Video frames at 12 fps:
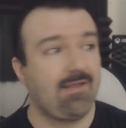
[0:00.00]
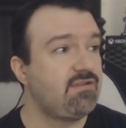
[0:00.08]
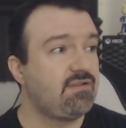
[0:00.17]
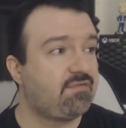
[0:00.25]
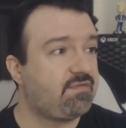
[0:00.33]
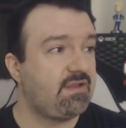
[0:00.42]
and
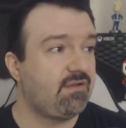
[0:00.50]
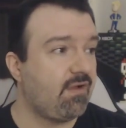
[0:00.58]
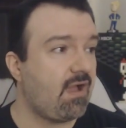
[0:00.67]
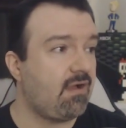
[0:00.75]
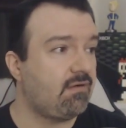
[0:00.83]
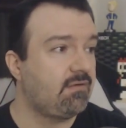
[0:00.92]
you can figure
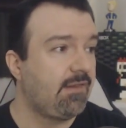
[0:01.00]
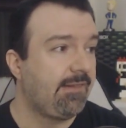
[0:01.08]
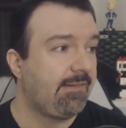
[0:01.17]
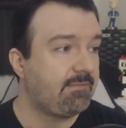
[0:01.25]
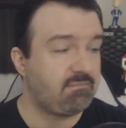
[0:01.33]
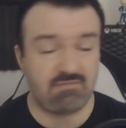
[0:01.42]
out,
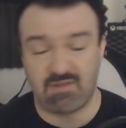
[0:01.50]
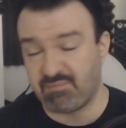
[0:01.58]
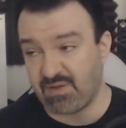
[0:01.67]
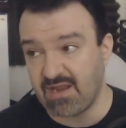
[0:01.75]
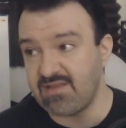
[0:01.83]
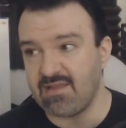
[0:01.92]

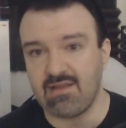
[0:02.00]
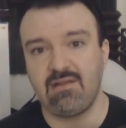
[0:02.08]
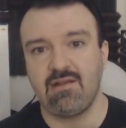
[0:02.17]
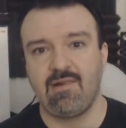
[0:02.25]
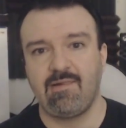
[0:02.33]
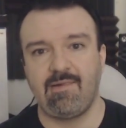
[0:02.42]

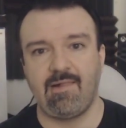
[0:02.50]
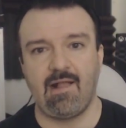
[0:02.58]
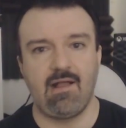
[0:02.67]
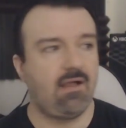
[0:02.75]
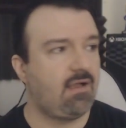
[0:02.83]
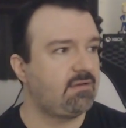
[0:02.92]
depending
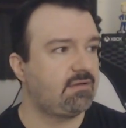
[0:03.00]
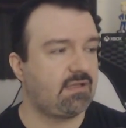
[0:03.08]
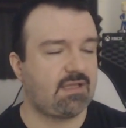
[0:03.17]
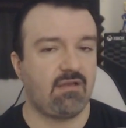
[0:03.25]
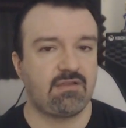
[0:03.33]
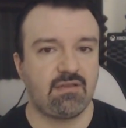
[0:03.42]
on
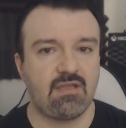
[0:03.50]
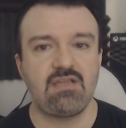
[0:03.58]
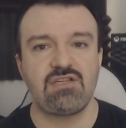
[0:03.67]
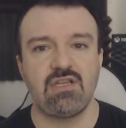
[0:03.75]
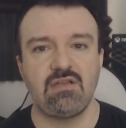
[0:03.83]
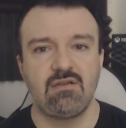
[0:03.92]
the
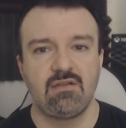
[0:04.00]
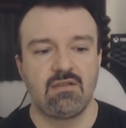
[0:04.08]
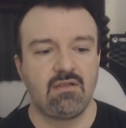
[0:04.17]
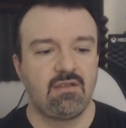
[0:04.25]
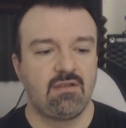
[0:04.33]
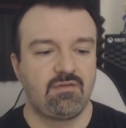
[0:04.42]
calculation,
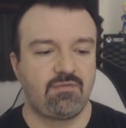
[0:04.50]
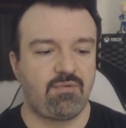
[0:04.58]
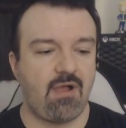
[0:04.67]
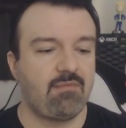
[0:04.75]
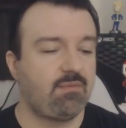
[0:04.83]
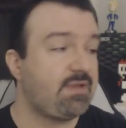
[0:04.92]
it's
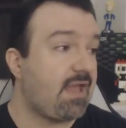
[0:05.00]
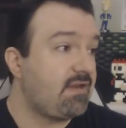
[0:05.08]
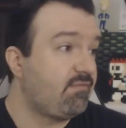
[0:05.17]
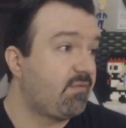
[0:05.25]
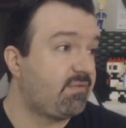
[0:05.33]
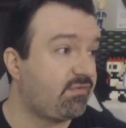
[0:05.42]
probably
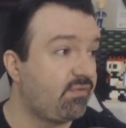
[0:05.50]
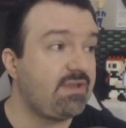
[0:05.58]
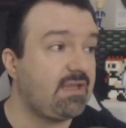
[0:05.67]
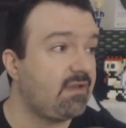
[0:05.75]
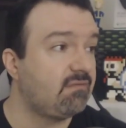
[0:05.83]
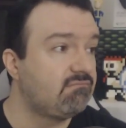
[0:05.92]
anywhere
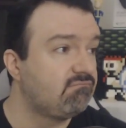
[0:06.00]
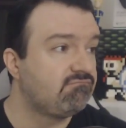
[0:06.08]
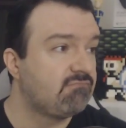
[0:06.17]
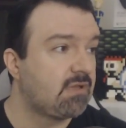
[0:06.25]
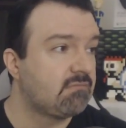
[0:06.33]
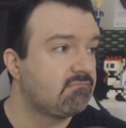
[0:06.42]
between,
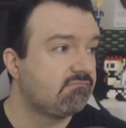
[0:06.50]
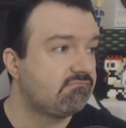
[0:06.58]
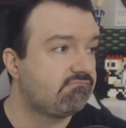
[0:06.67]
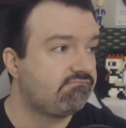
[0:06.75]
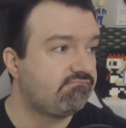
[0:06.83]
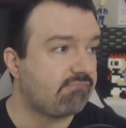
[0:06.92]

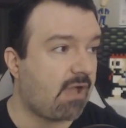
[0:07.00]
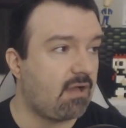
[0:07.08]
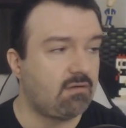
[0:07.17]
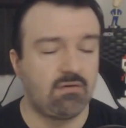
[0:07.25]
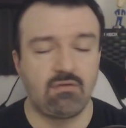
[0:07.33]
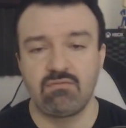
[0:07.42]
I
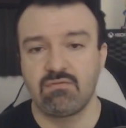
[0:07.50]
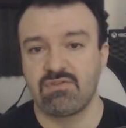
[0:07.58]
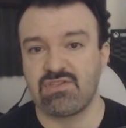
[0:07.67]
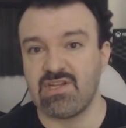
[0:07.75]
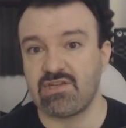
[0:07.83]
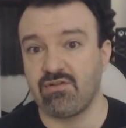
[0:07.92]
don't know,
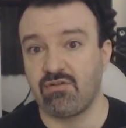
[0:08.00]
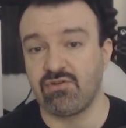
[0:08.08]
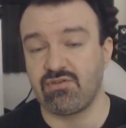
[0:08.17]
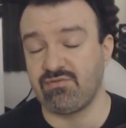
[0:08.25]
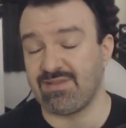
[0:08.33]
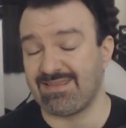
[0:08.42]

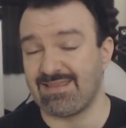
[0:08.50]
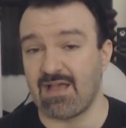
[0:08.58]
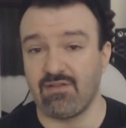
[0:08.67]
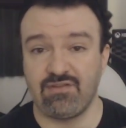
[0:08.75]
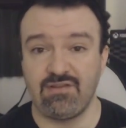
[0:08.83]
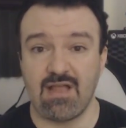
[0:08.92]
$600 to
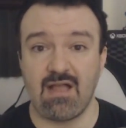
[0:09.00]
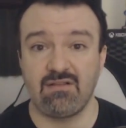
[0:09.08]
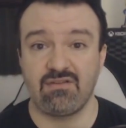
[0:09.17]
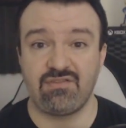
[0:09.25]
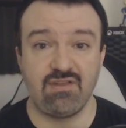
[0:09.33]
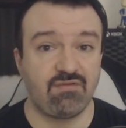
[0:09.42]

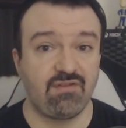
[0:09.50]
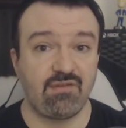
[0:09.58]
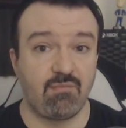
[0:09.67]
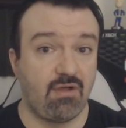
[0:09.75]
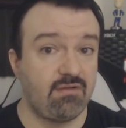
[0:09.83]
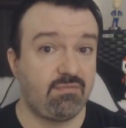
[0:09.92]
$1,000 difference
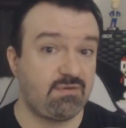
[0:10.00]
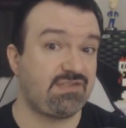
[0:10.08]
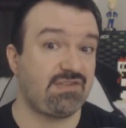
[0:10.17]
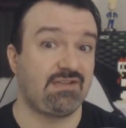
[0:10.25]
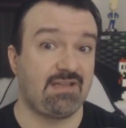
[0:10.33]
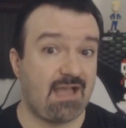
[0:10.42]
a month, which
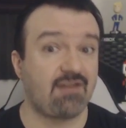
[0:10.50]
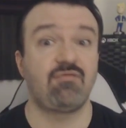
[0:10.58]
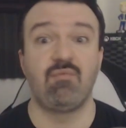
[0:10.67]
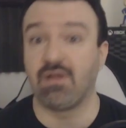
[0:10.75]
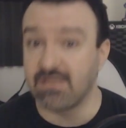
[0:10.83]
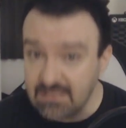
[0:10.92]
is a lot
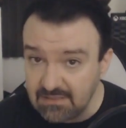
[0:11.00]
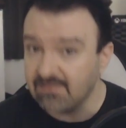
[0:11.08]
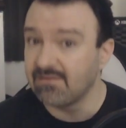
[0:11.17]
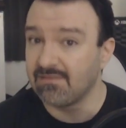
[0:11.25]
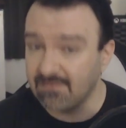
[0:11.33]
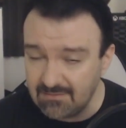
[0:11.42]
of money,
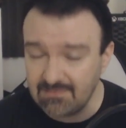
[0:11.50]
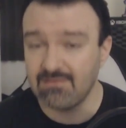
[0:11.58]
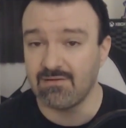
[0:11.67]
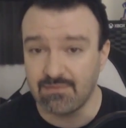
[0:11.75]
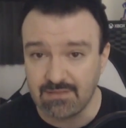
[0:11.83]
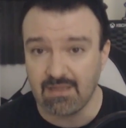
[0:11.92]

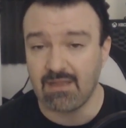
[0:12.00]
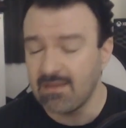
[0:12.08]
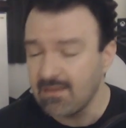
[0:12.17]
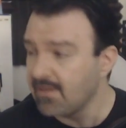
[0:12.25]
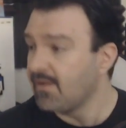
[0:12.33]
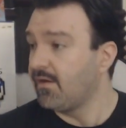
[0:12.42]

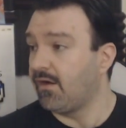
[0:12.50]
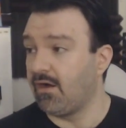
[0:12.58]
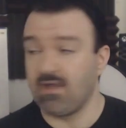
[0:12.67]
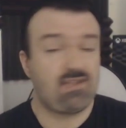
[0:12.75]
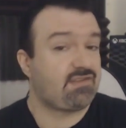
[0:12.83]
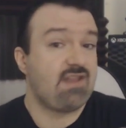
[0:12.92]
okay?
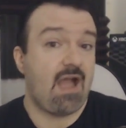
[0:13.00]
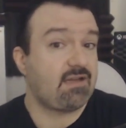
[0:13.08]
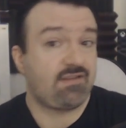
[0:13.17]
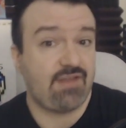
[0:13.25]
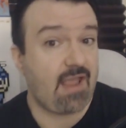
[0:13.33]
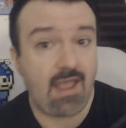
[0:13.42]
It's not
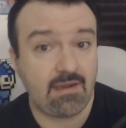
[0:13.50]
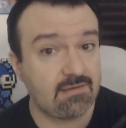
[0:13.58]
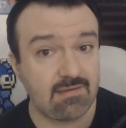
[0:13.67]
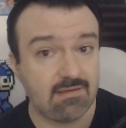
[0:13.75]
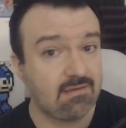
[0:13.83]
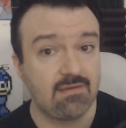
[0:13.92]

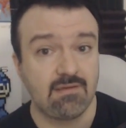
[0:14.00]
exact.